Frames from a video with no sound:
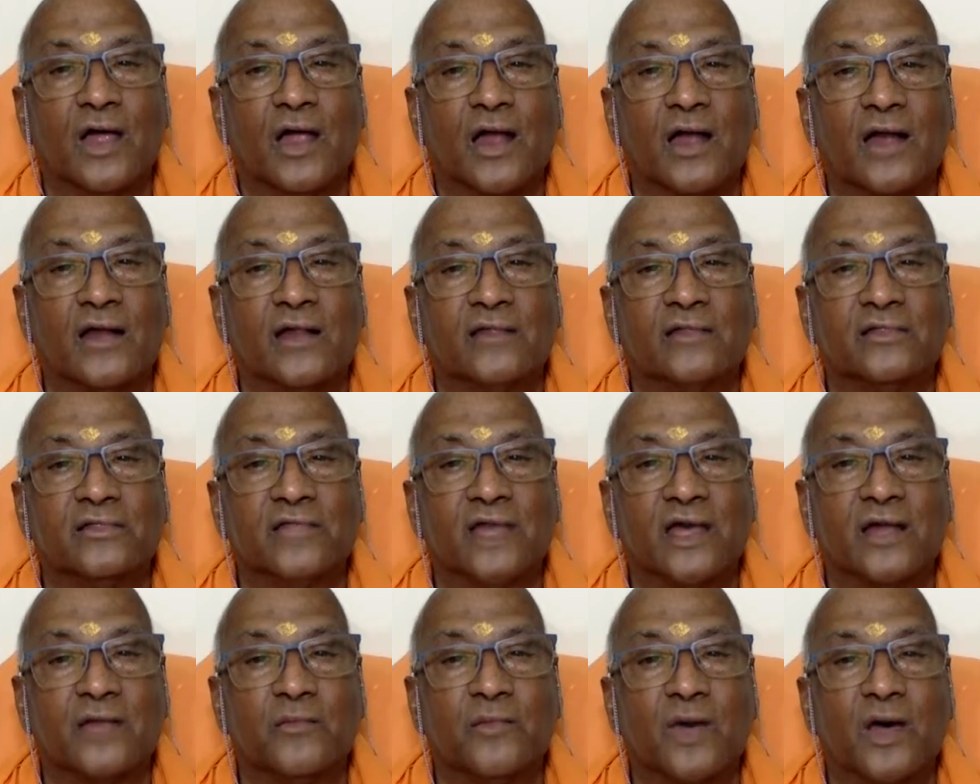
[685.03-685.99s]
and
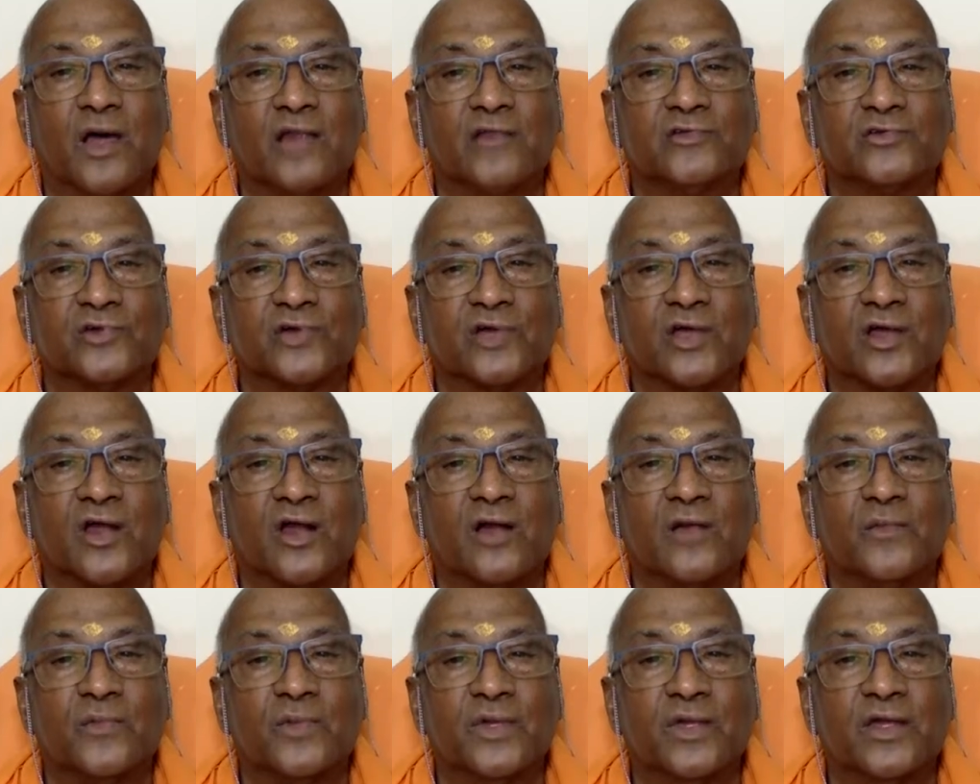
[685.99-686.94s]
dharma also
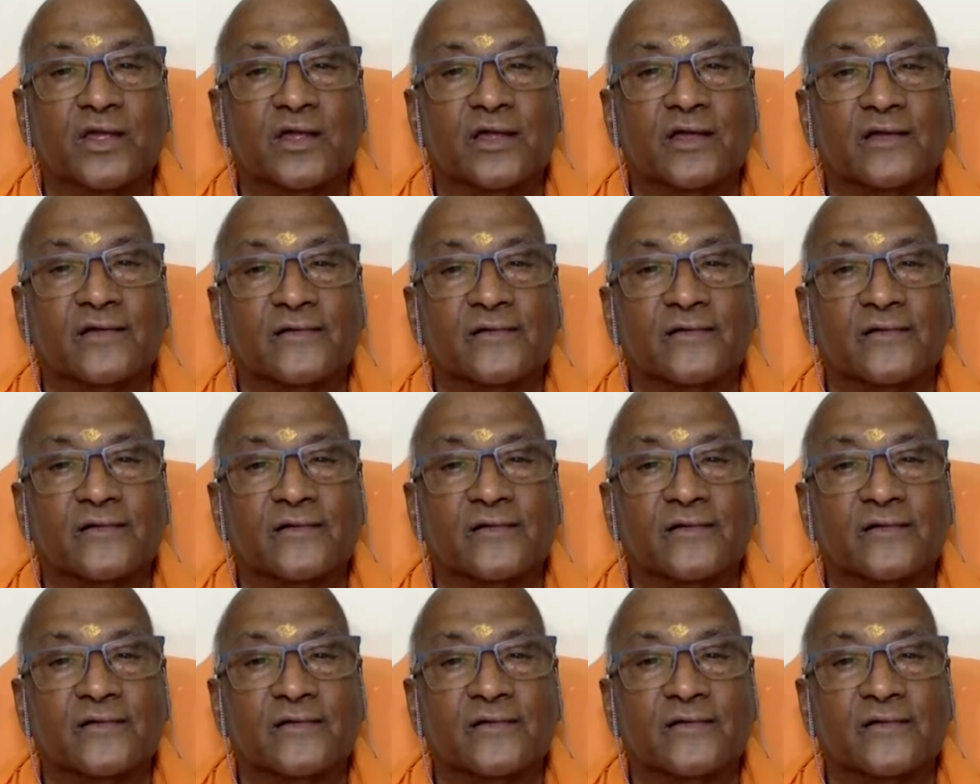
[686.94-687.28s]
cannot be.